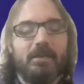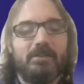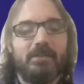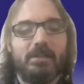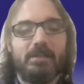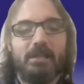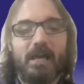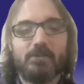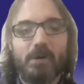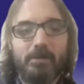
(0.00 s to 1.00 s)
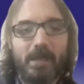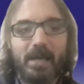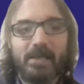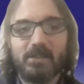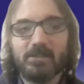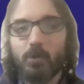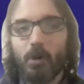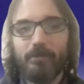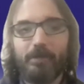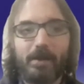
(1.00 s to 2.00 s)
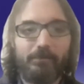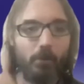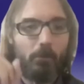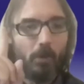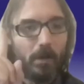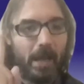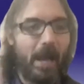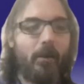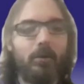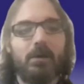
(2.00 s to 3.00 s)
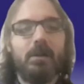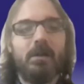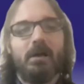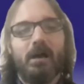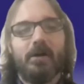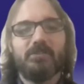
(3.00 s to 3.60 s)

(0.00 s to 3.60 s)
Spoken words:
Tonight's webcast does qualify for 1 hour of